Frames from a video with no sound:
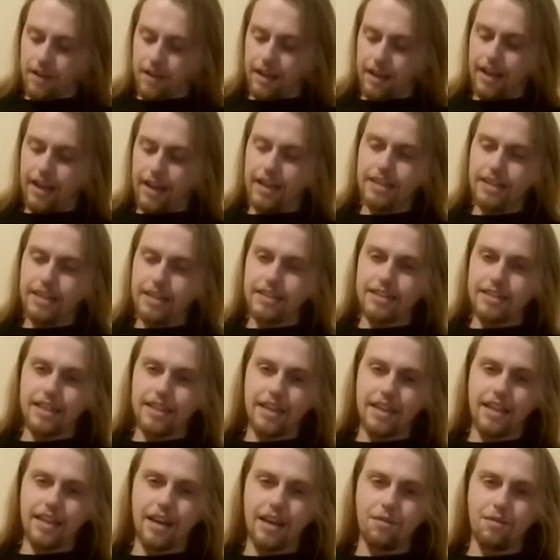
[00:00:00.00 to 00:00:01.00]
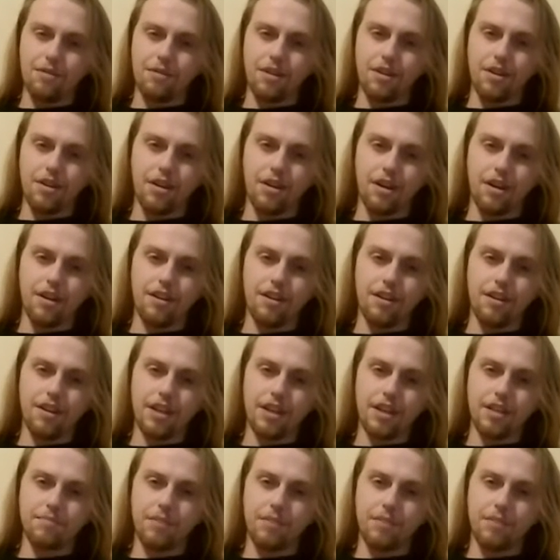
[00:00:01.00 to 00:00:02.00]
I hate to say that with a lot of
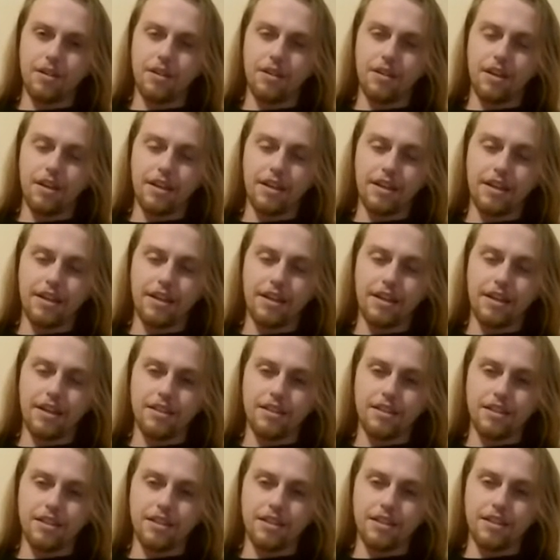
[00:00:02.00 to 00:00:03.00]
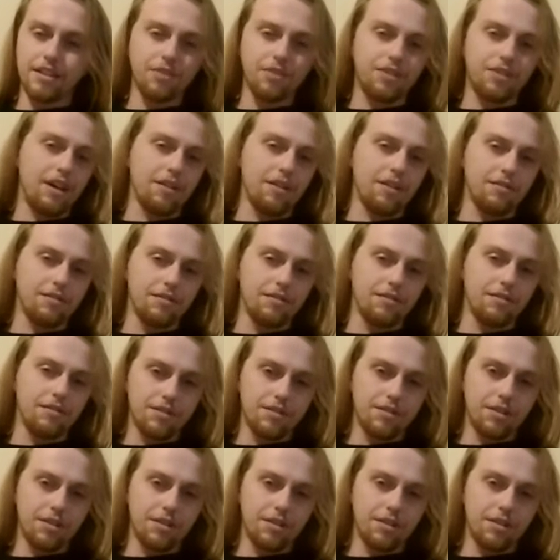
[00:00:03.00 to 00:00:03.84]
things, but like it's a small town.